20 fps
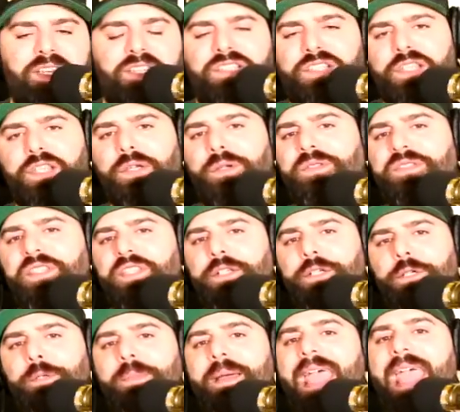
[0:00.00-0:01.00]
this
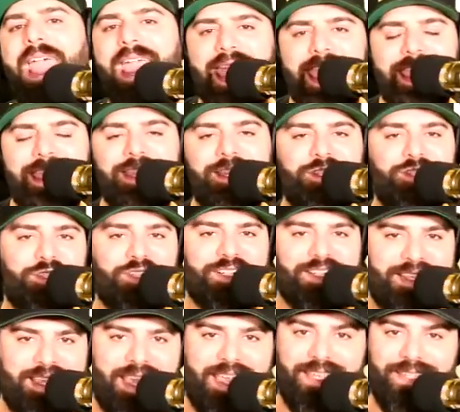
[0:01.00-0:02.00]
YouTube age
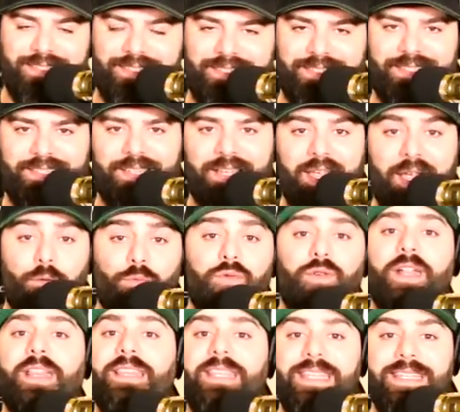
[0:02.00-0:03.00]
gate
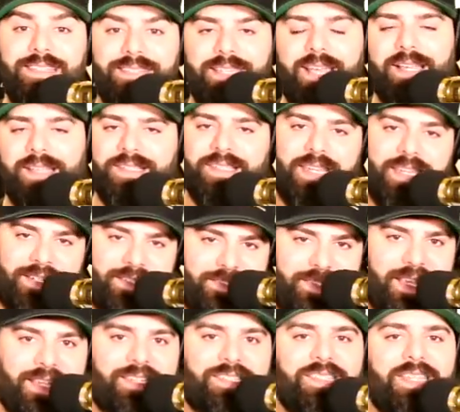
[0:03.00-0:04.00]
really does
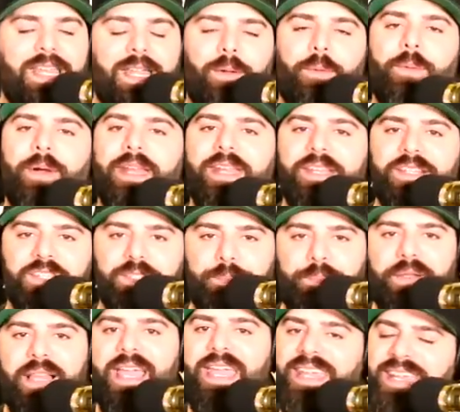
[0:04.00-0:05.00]
exist, it would
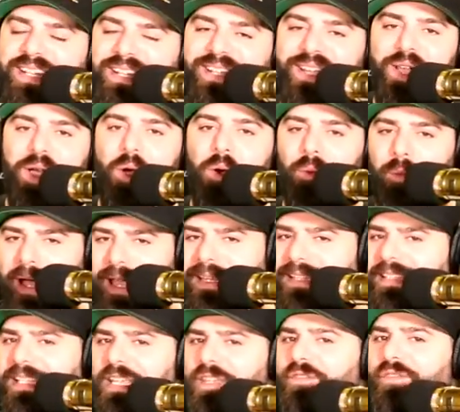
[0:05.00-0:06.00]
explain why
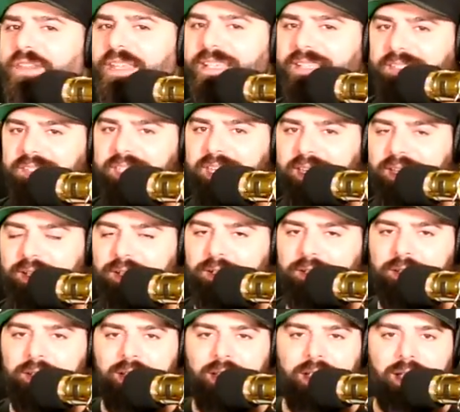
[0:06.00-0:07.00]
Leafy is
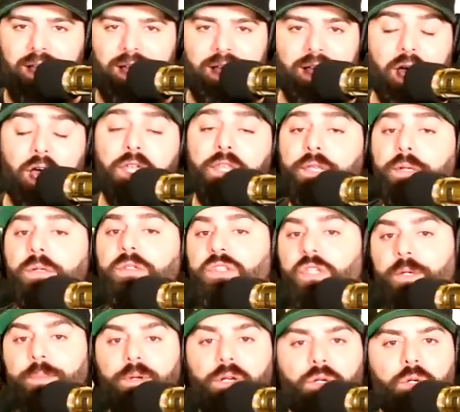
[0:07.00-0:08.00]
here, a
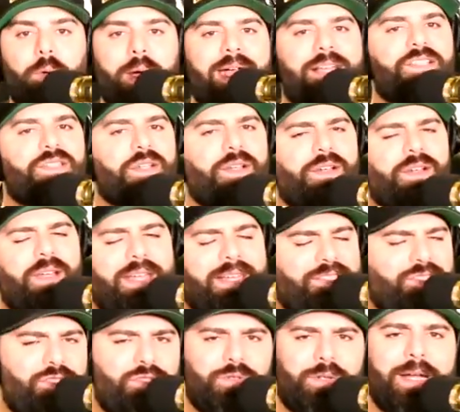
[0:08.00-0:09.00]
YouTuber who has
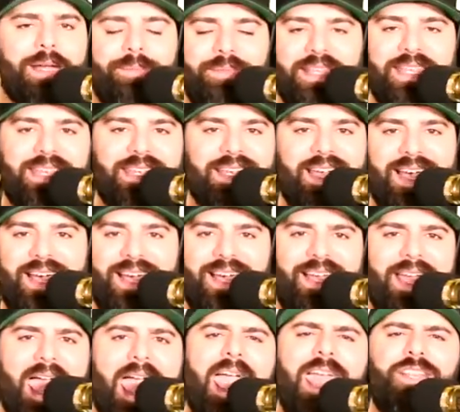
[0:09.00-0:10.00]
extremely
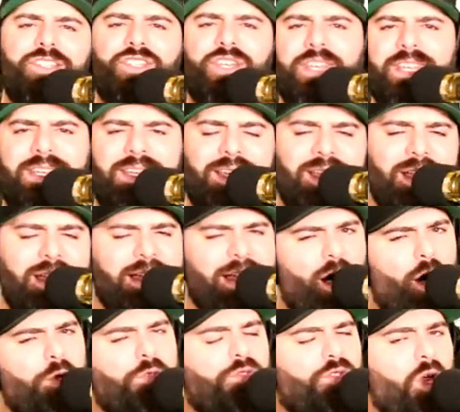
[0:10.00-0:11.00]
edgy
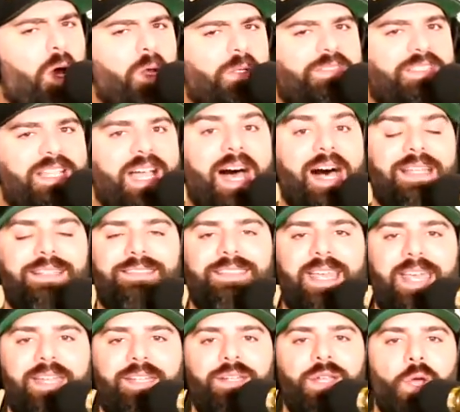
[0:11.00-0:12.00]
adult
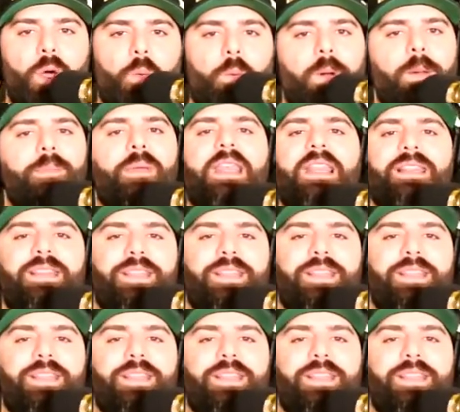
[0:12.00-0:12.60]
content, would be